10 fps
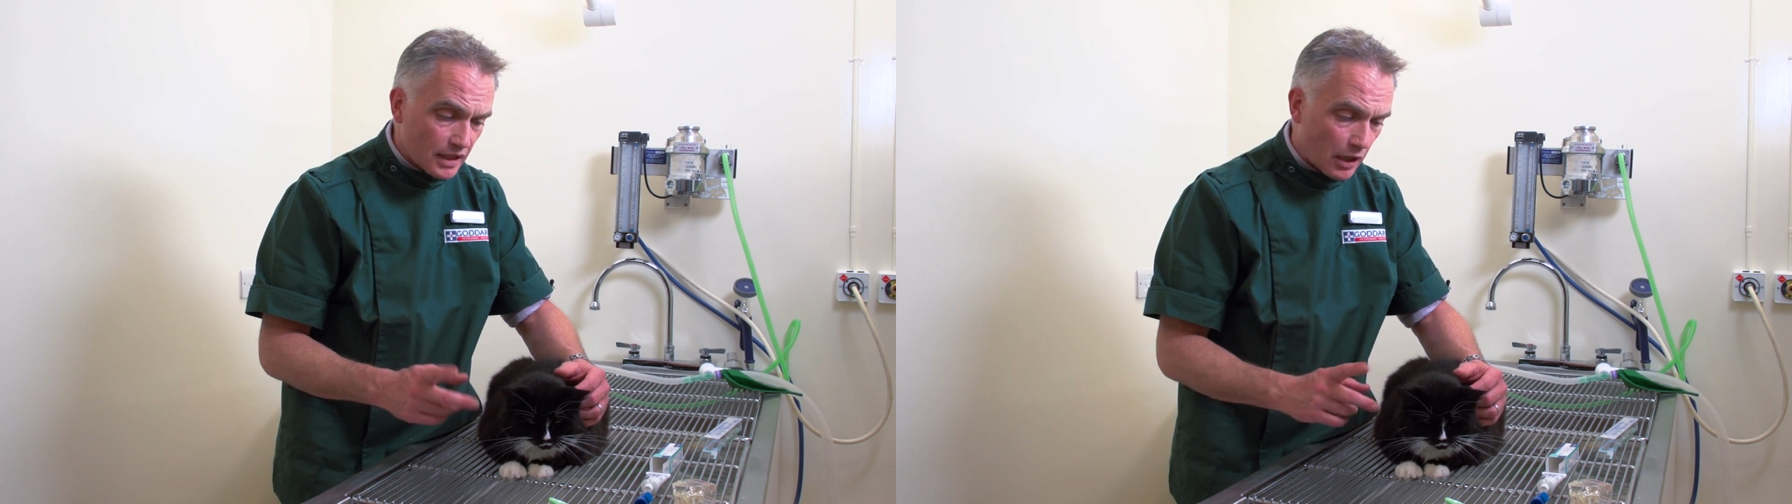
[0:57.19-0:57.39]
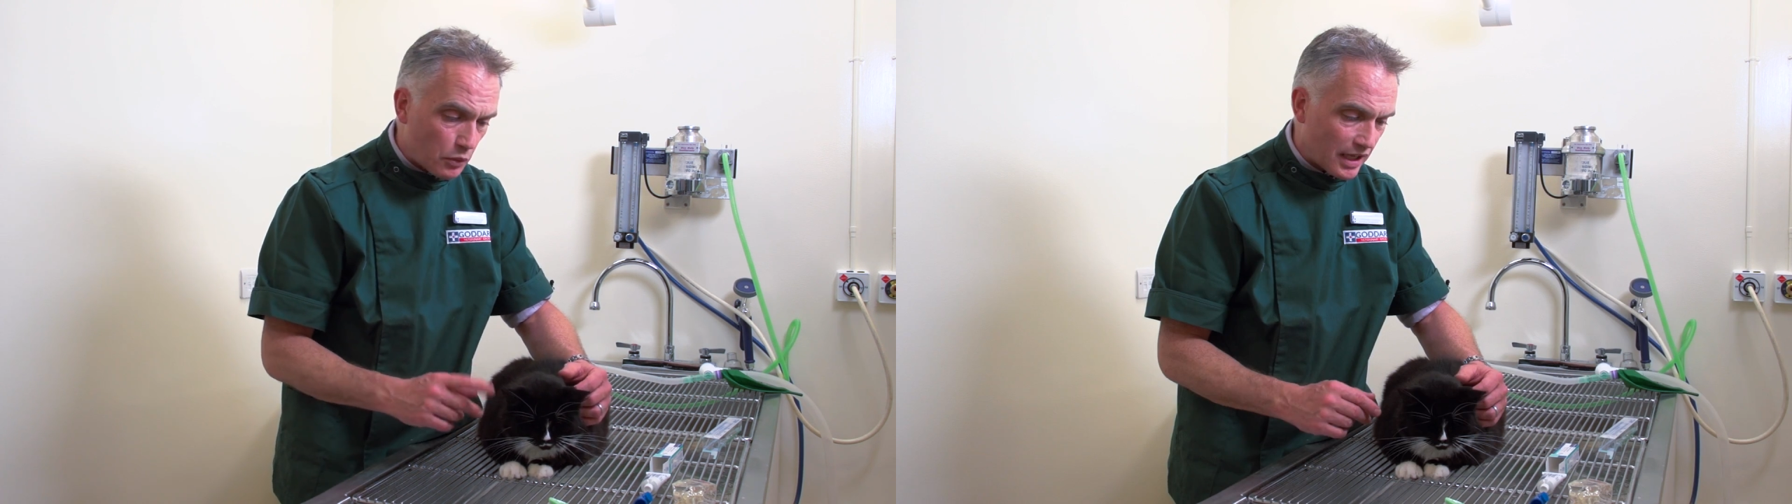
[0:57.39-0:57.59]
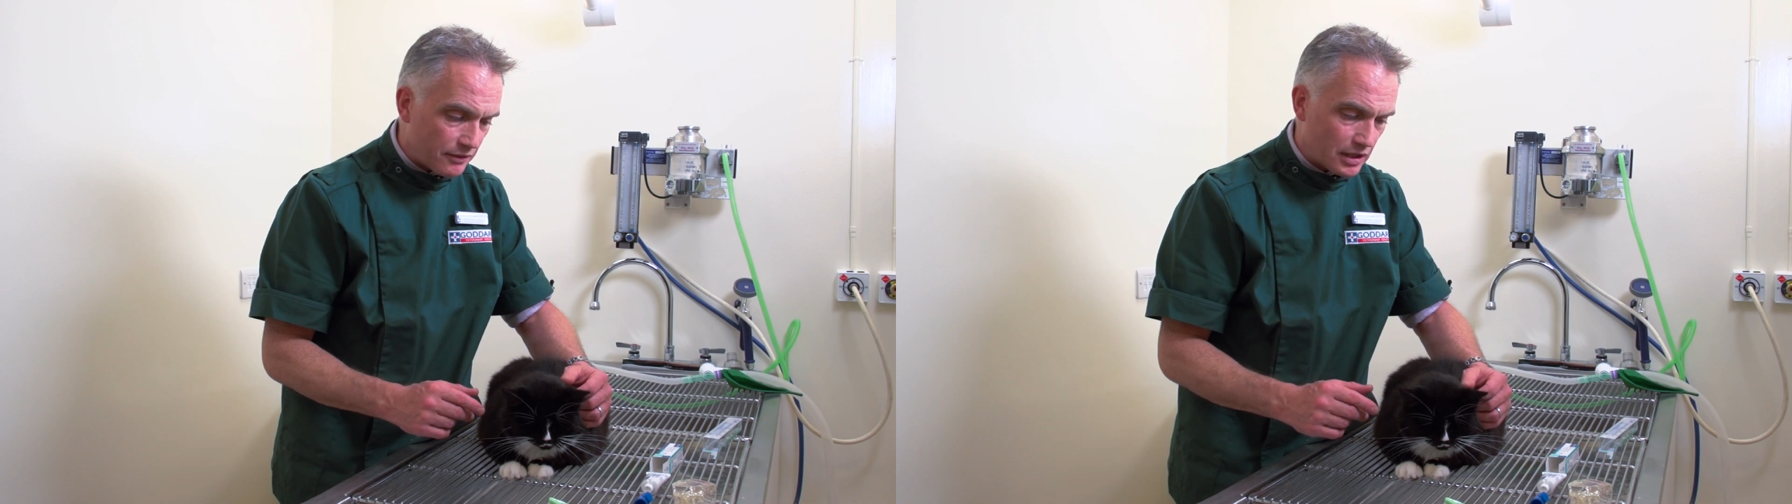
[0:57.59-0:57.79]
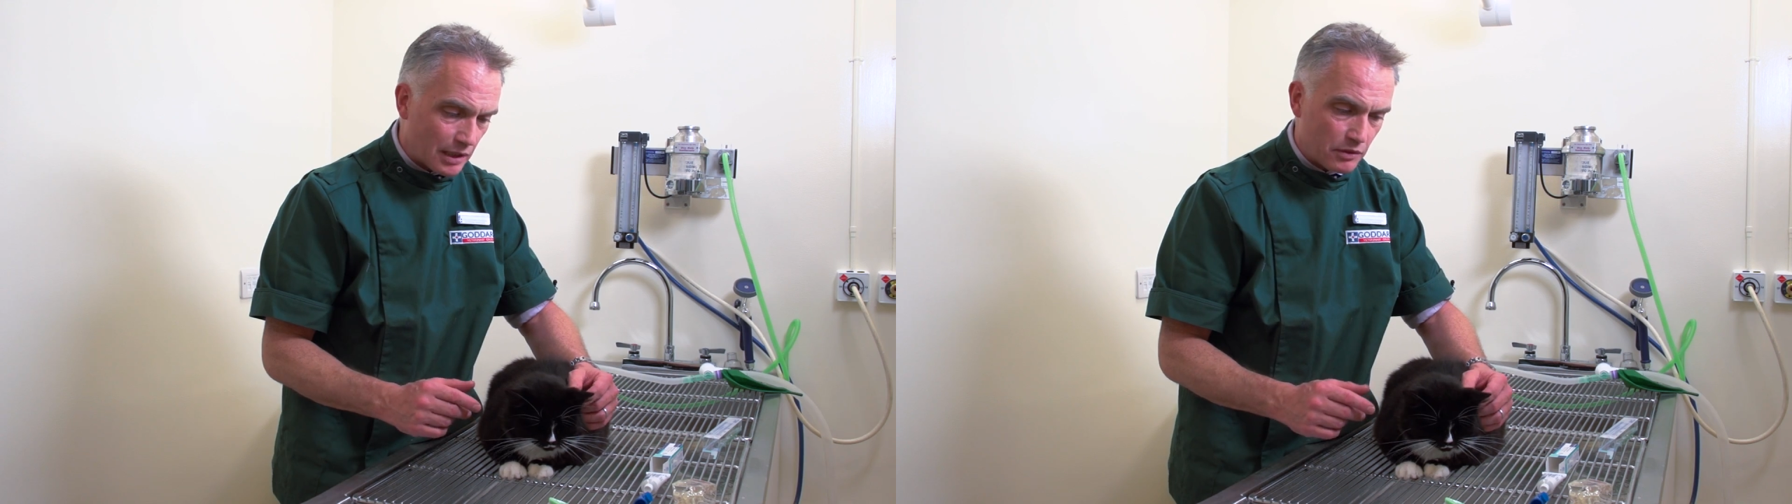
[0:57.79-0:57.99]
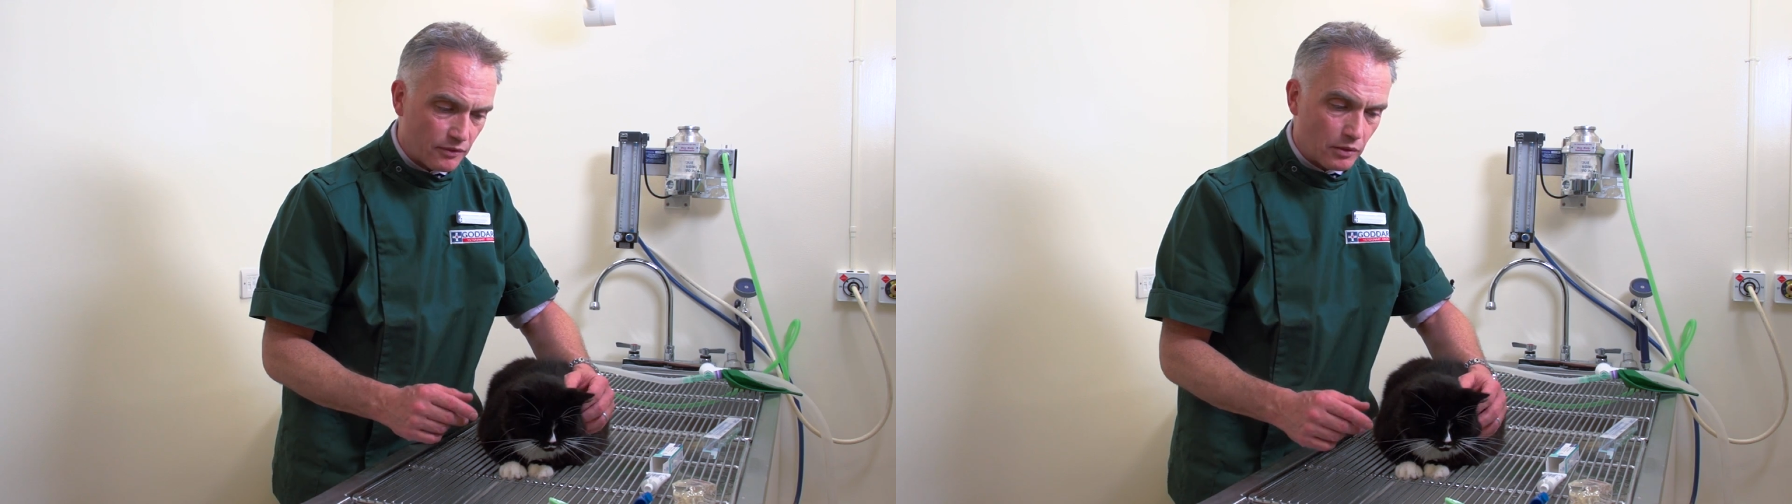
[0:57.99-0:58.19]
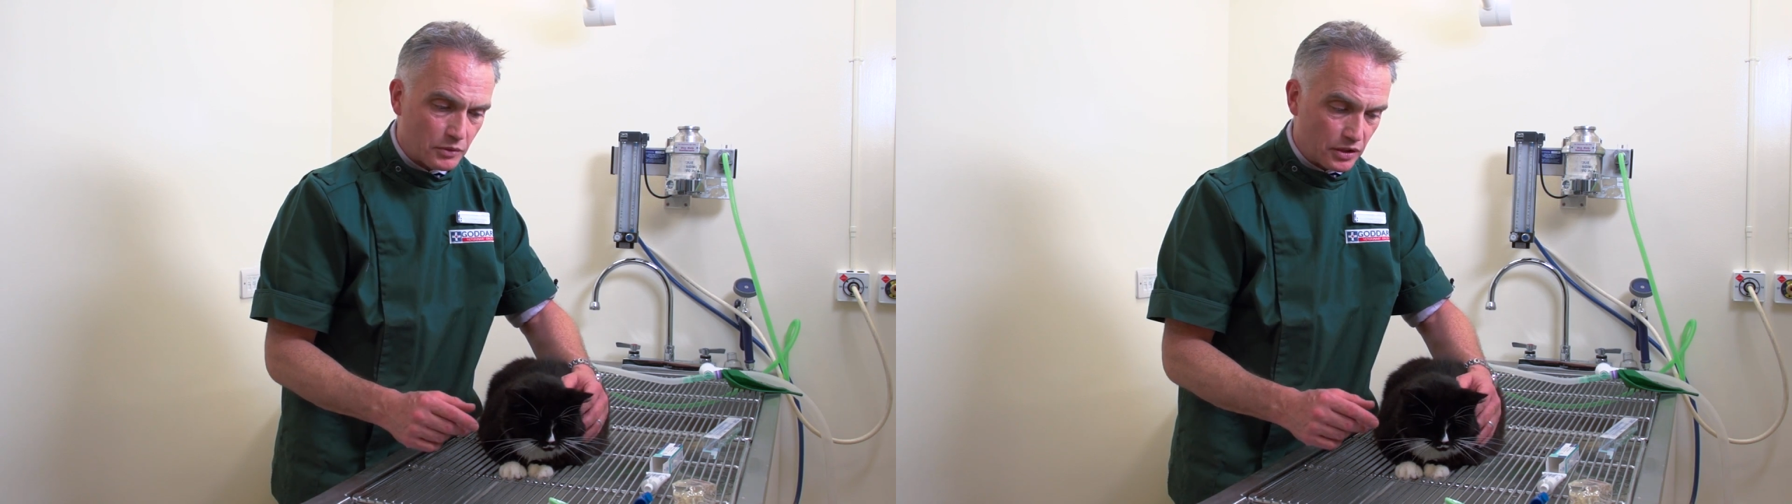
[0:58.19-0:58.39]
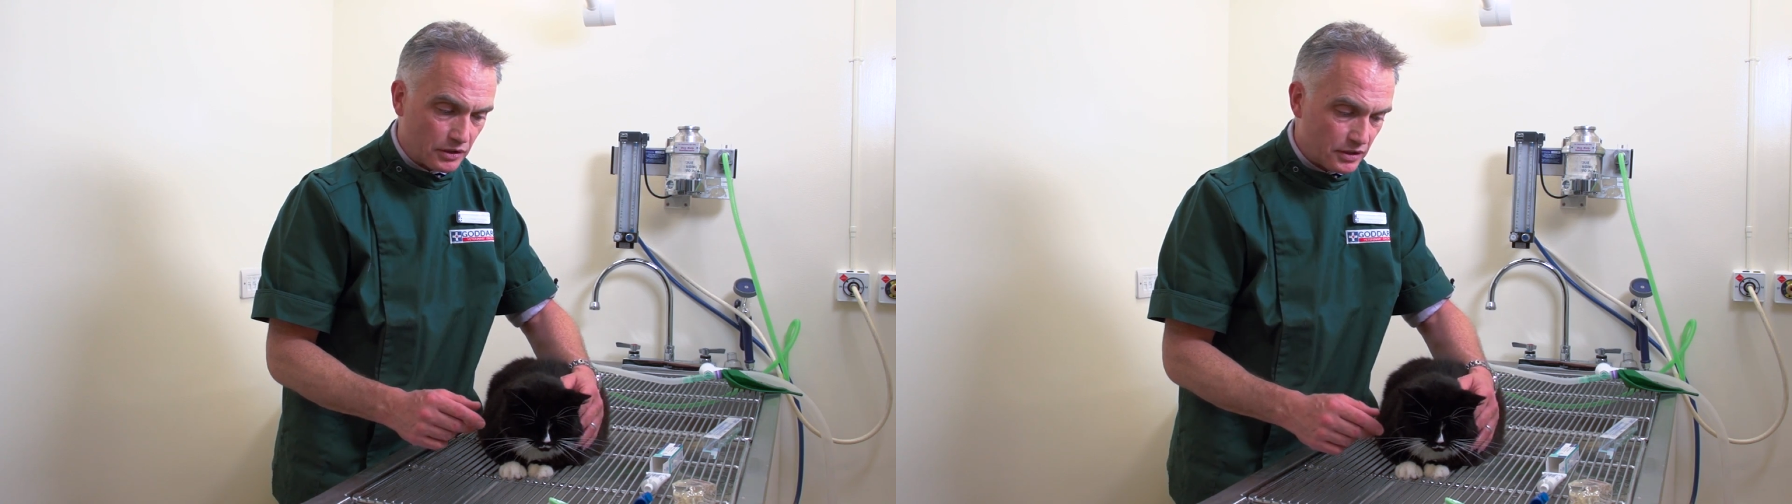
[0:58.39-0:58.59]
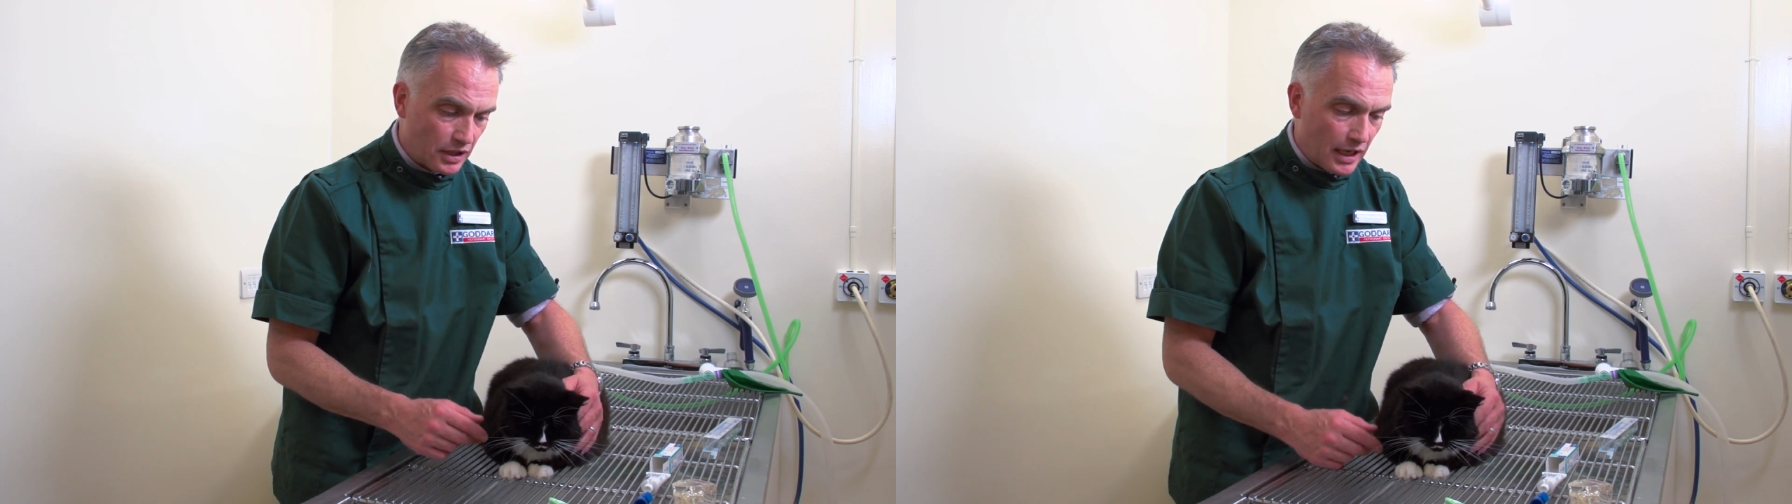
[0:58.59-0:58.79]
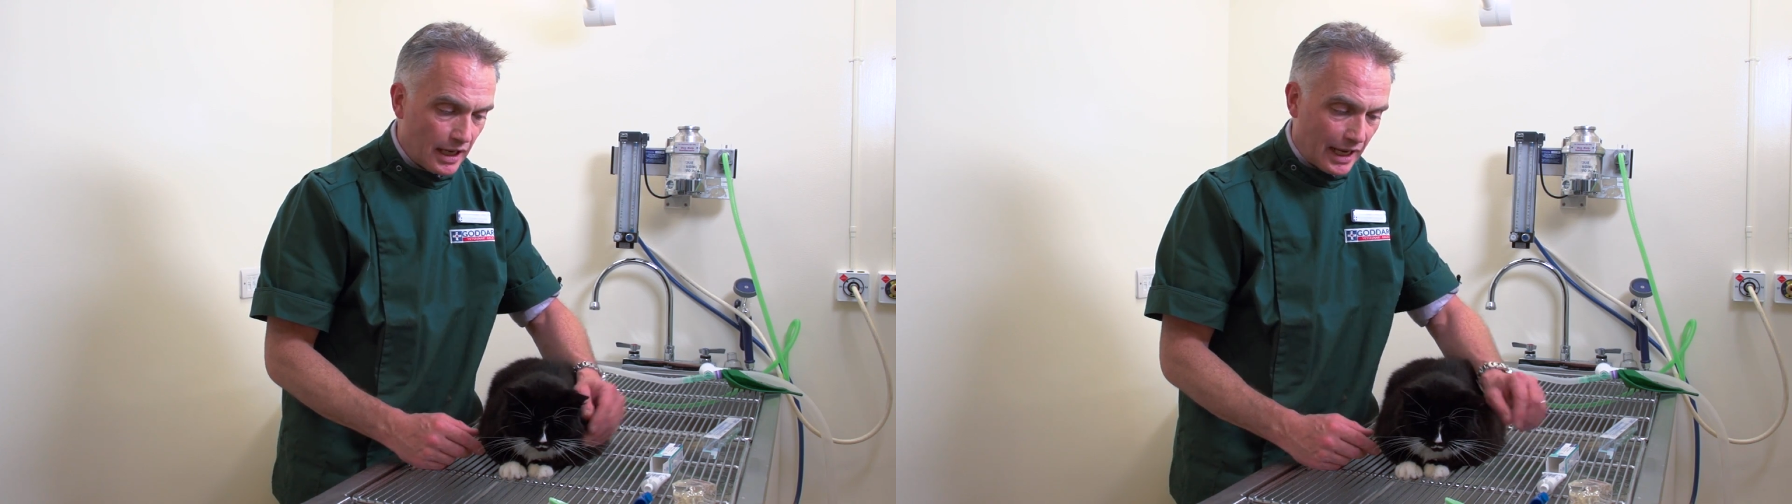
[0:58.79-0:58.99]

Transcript: Now we have a couple of options.